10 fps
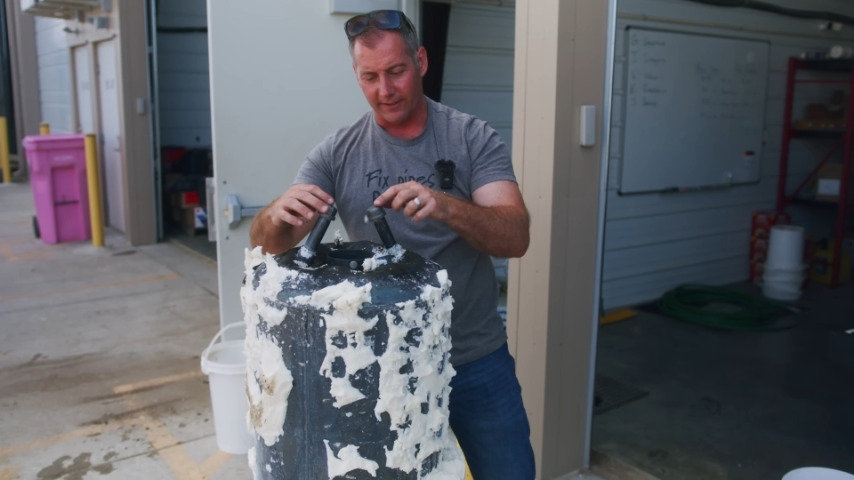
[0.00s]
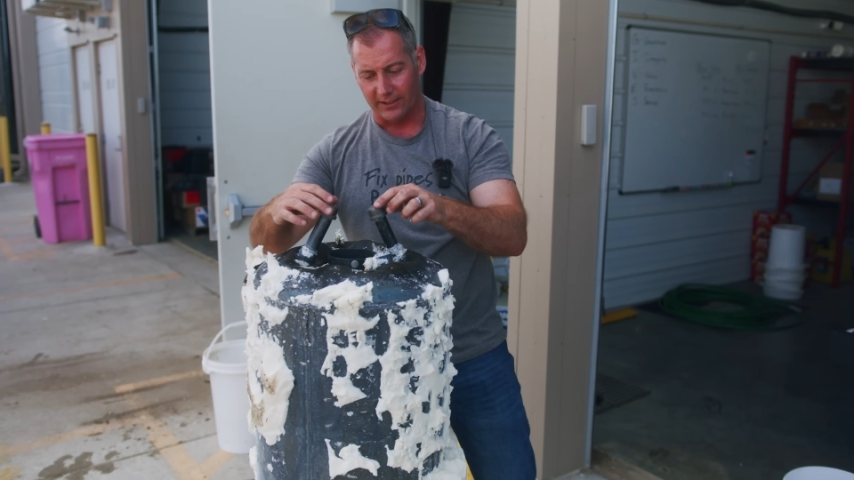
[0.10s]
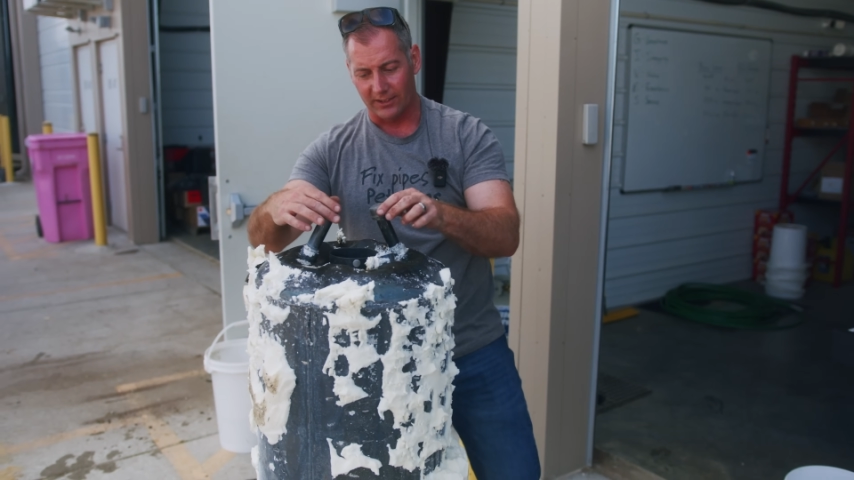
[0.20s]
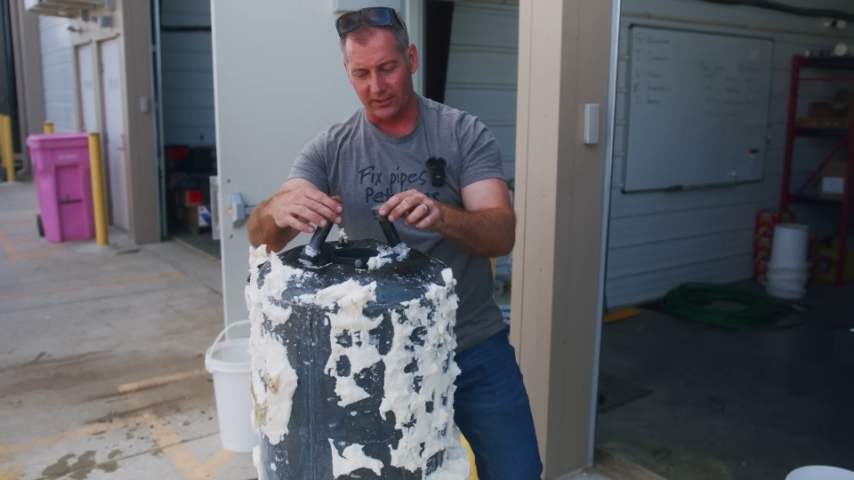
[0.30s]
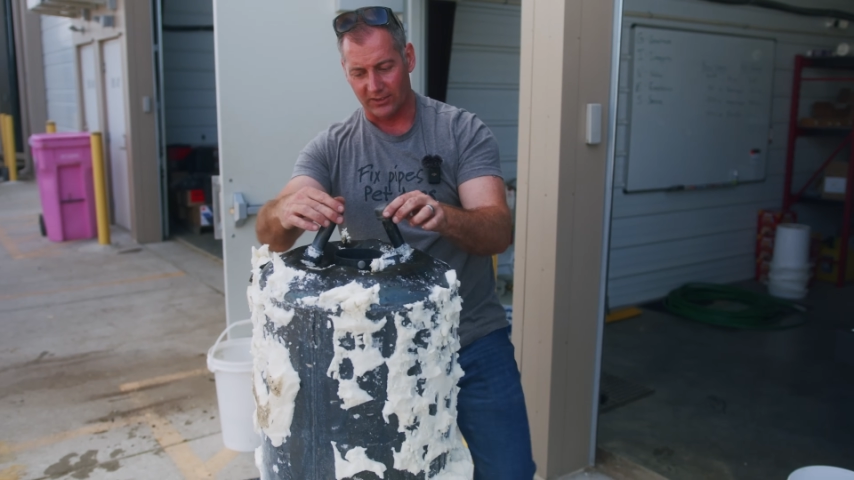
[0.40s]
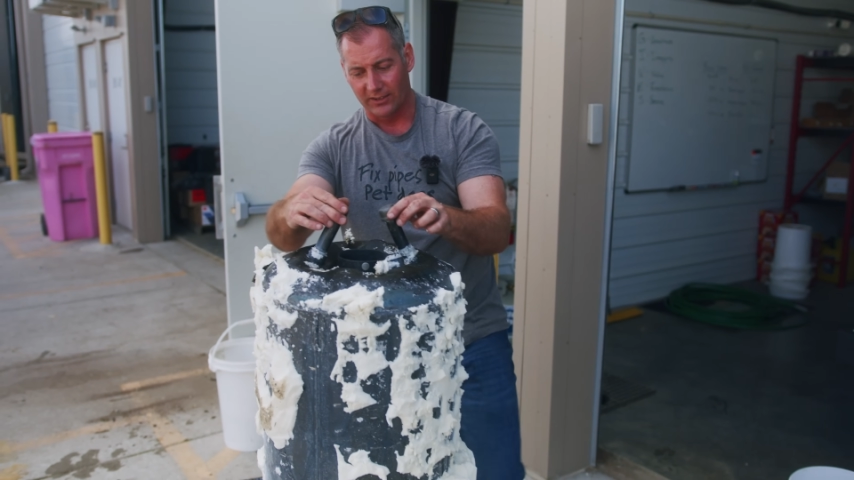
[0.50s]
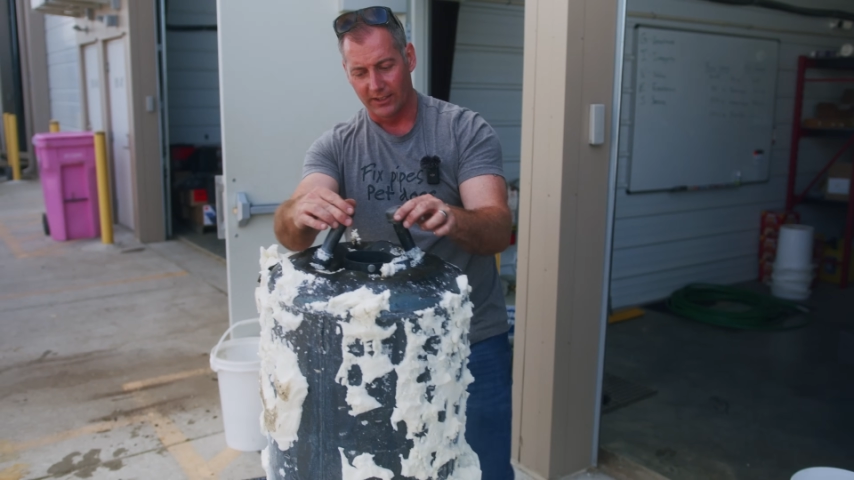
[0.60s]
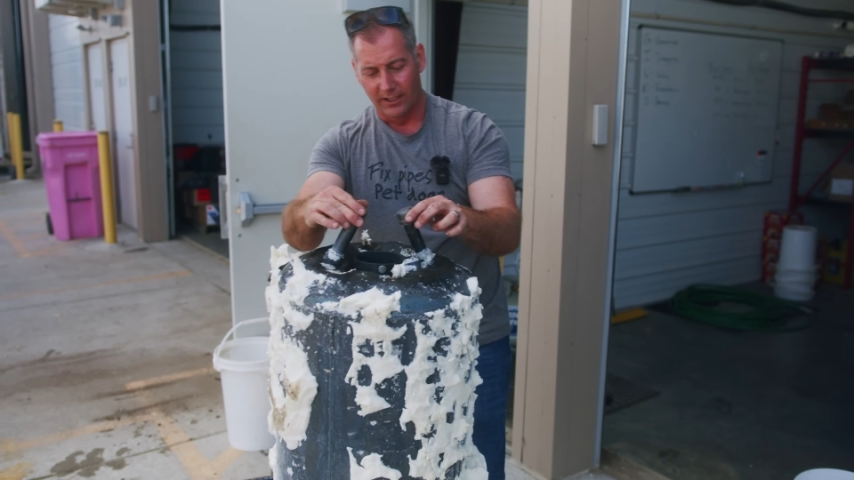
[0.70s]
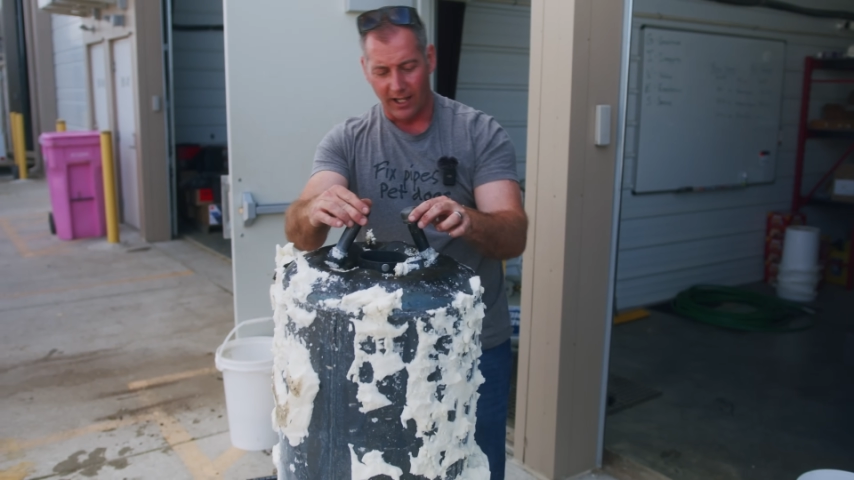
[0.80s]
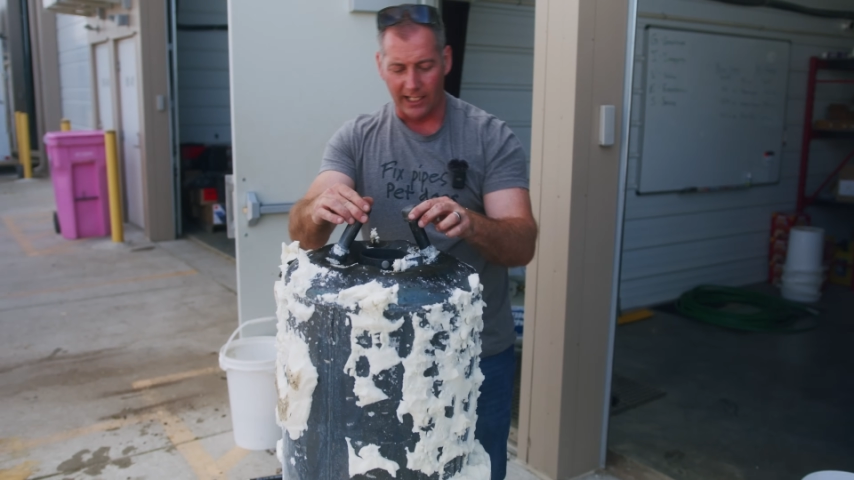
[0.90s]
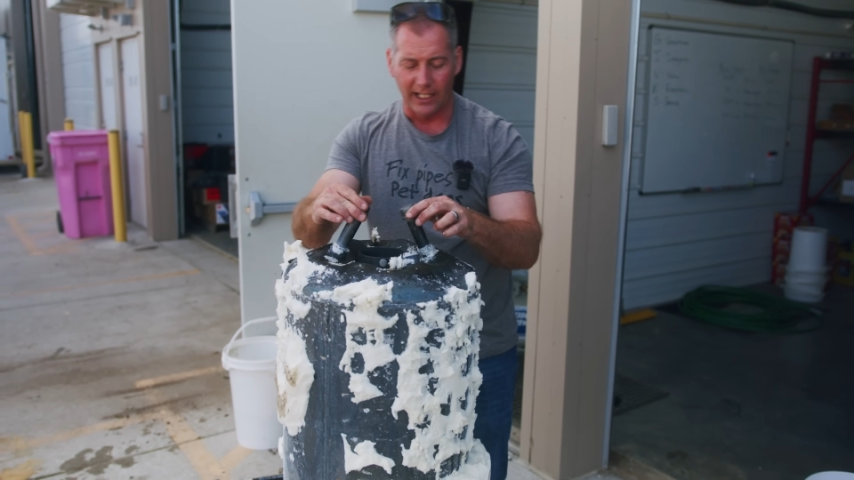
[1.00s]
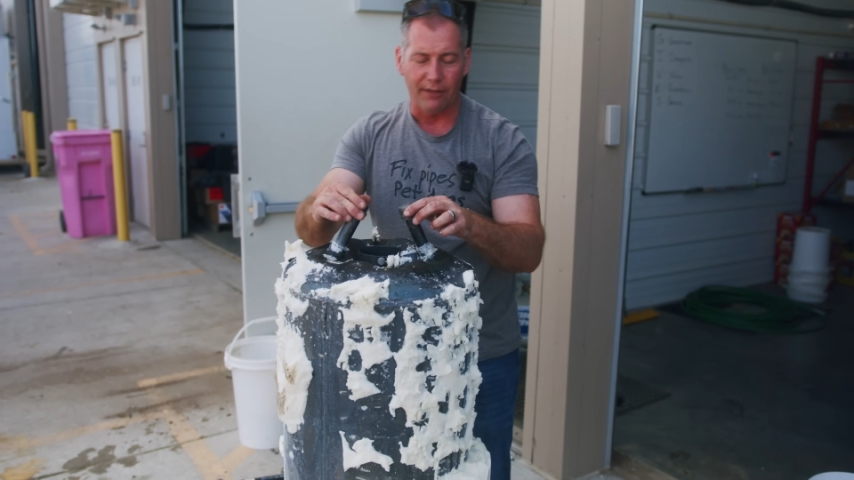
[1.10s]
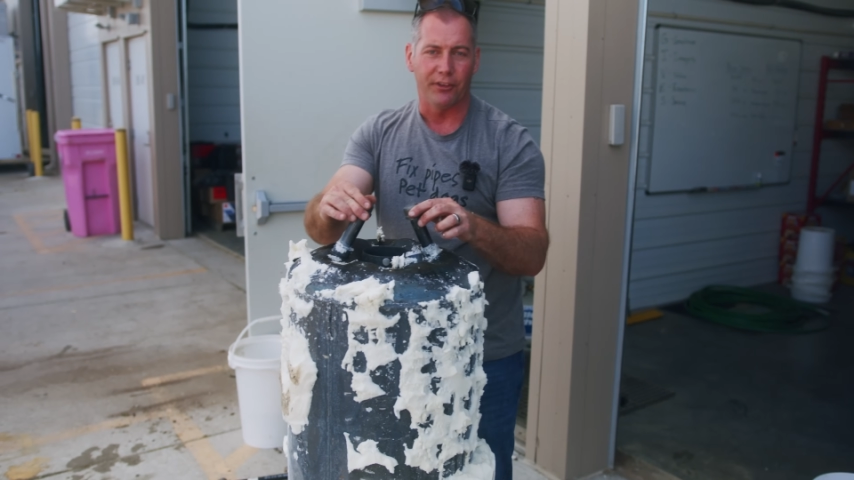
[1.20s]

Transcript: This is, I left